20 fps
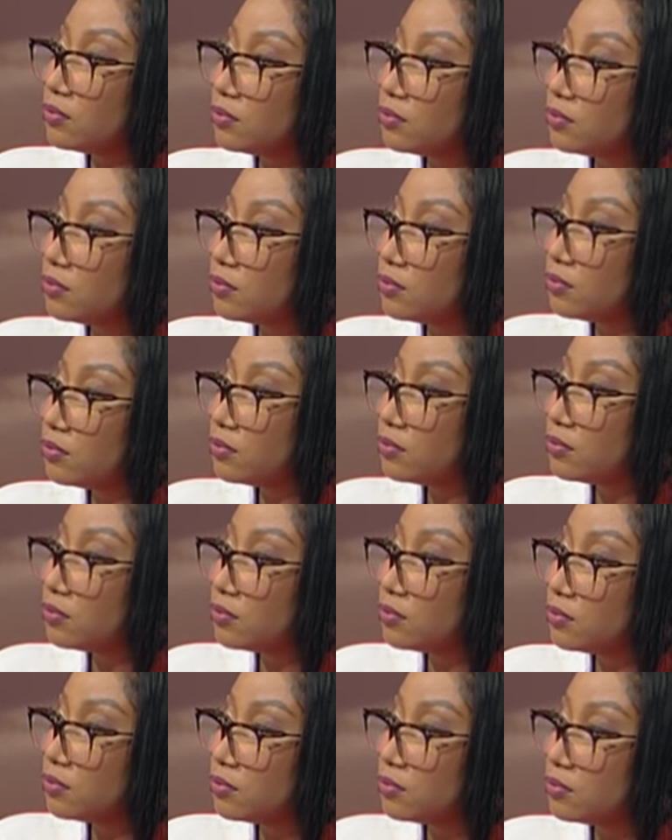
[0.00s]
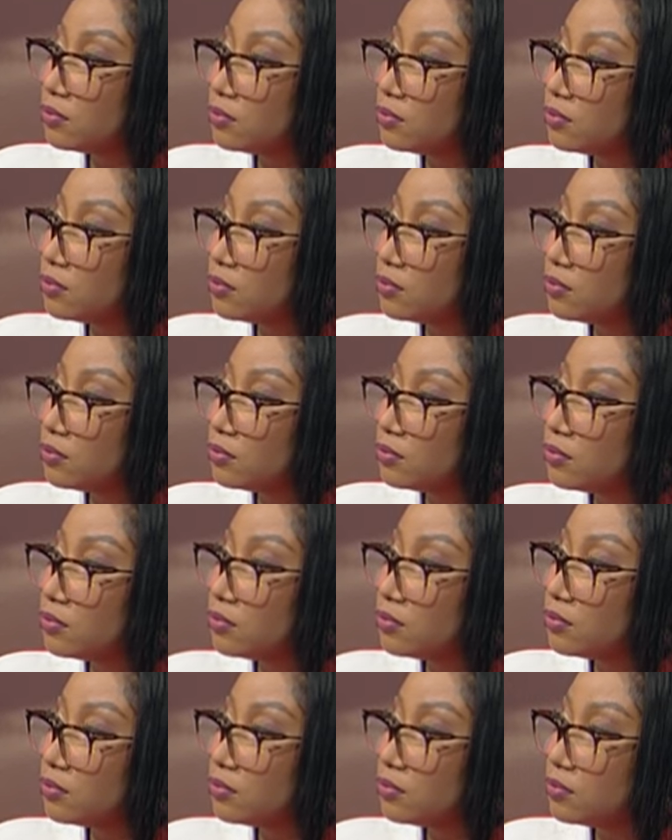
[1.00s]

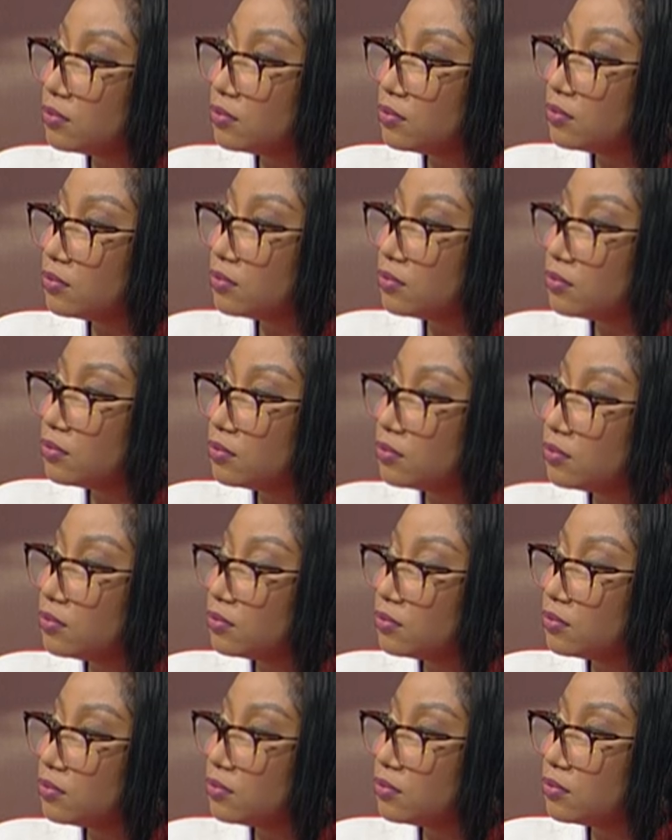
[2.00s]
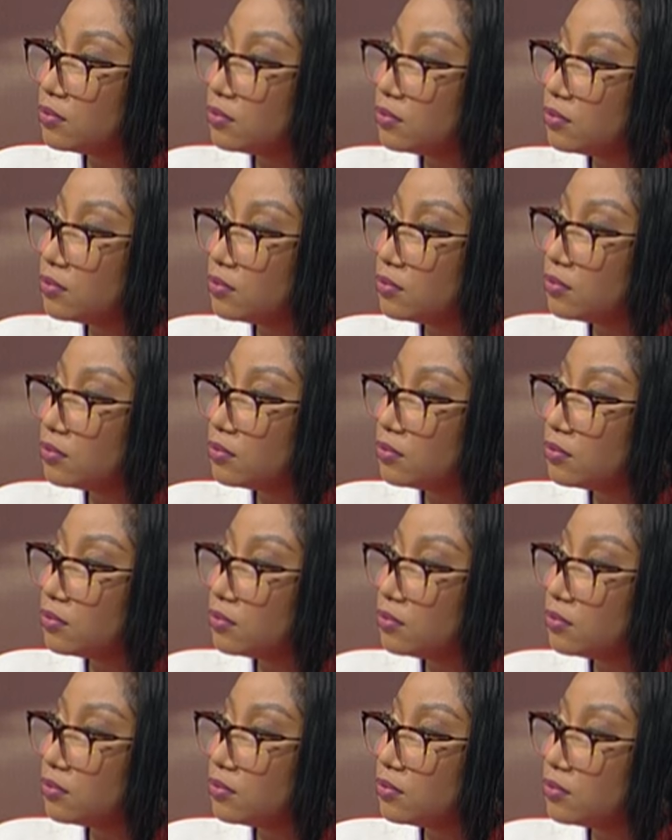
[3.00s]

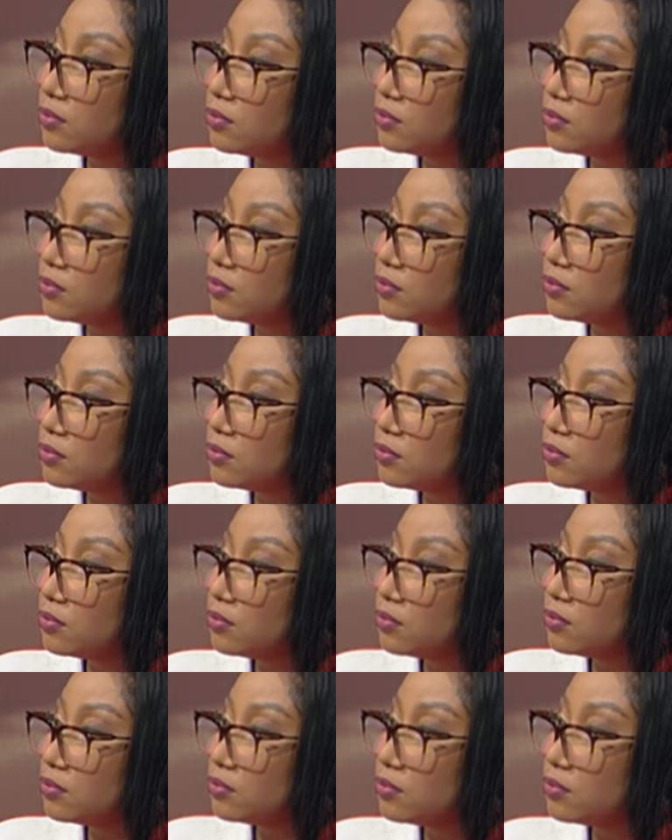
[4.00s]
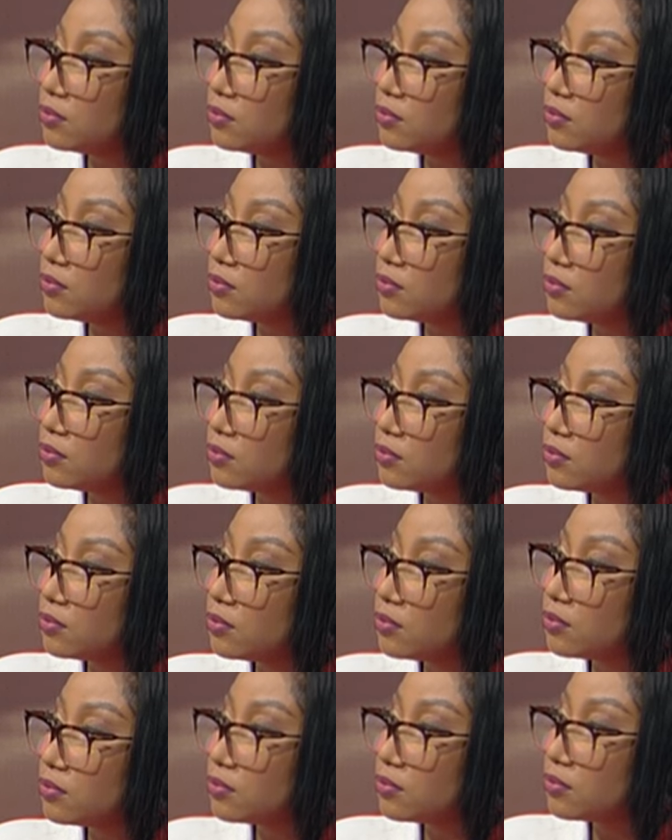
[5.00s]

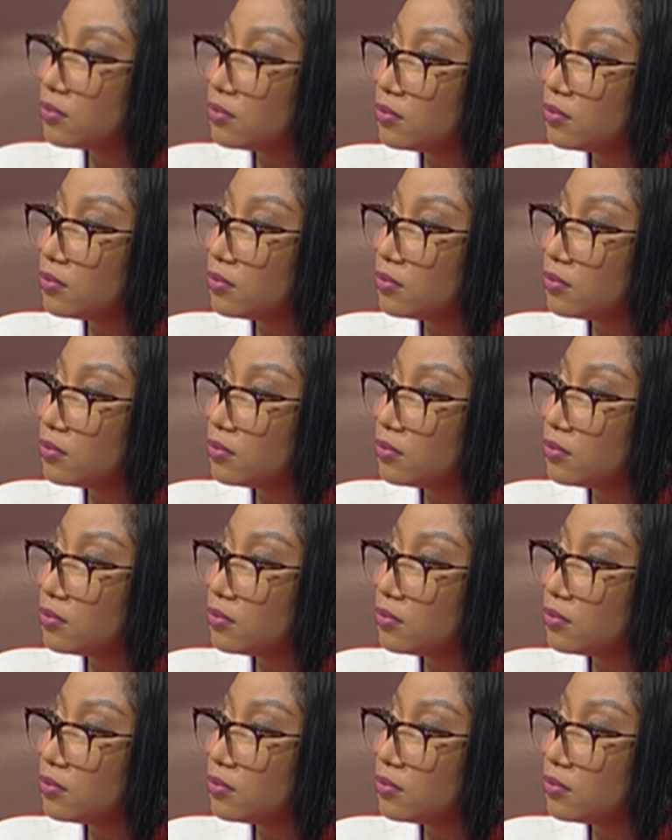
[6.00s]
This person isn't speaking.